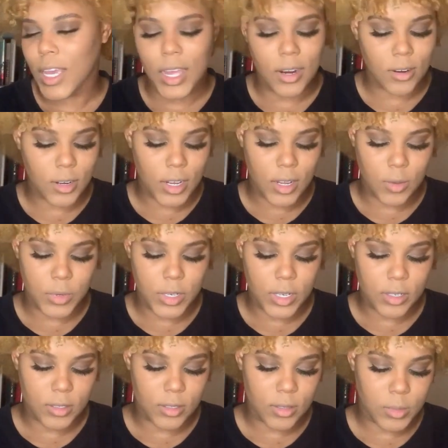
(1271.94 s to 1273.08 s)
I don't know how to
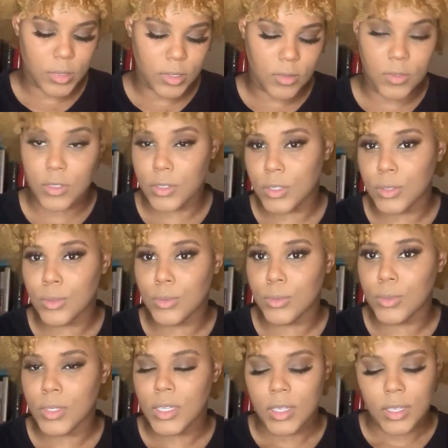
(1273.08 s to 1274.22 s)
pronounce that, but if you do,
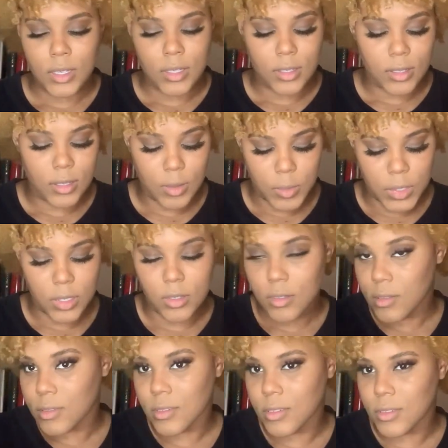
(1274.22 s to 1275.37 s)
then I mean,
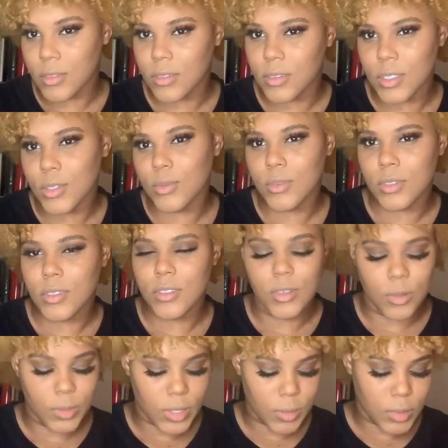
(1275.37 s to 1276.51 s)
you
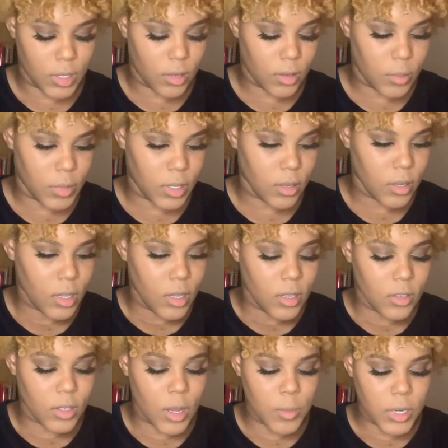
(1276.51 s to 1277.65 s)
know what I'm talking about.
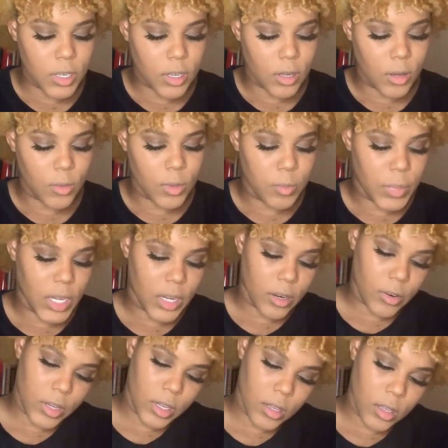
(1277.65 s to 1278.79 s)
So I'm gonna go with
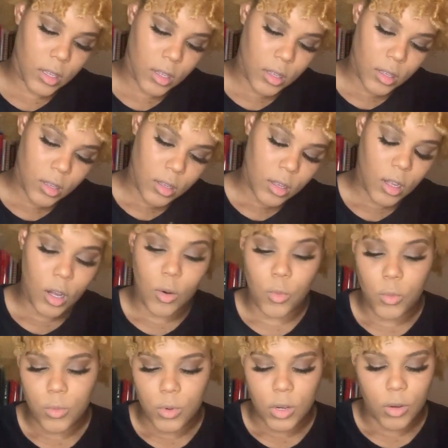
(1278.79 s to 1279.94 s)
Berry
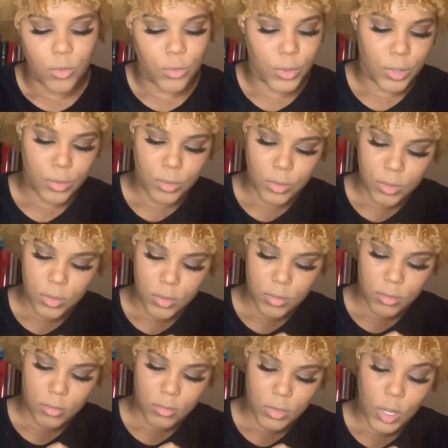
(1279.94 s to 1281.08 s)
Amore.
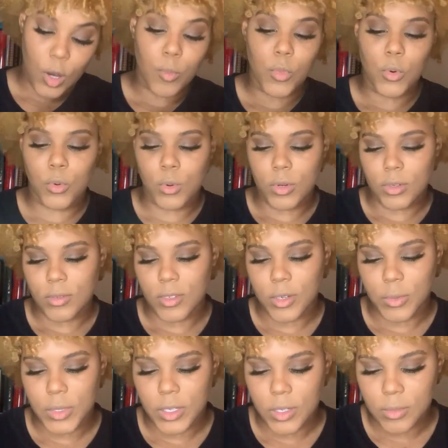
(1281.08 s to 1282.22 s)
There
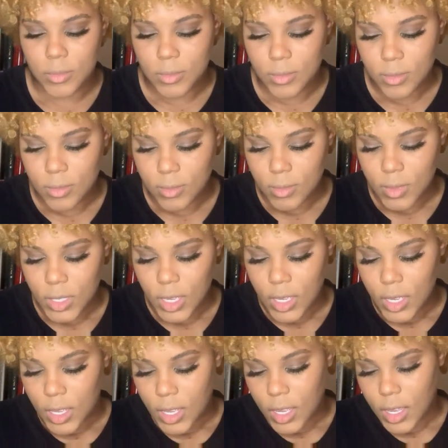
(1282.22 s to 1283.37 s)
we go.
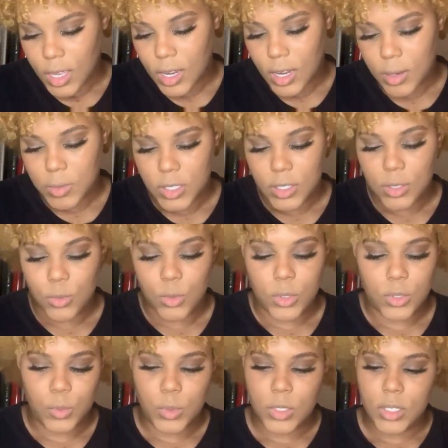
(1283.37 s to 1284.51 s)
And I'm just going
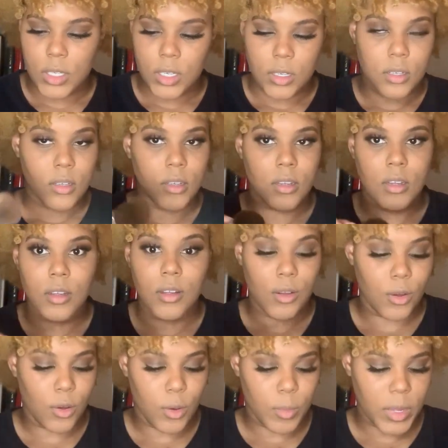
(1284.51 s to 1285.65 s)
to put that
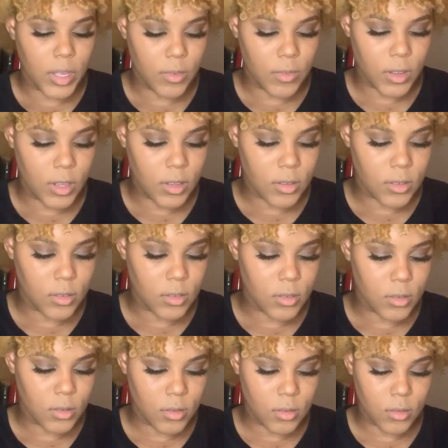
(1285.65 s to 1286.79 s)
on my face,
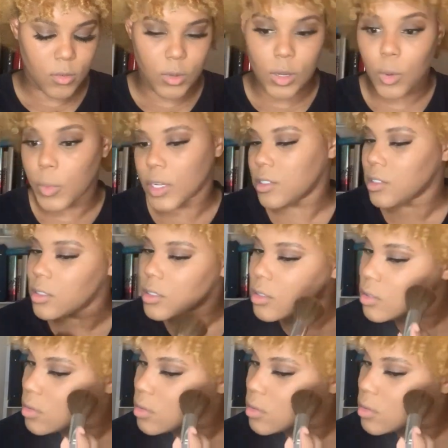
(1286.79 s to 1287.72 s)
well, on my cheeks, you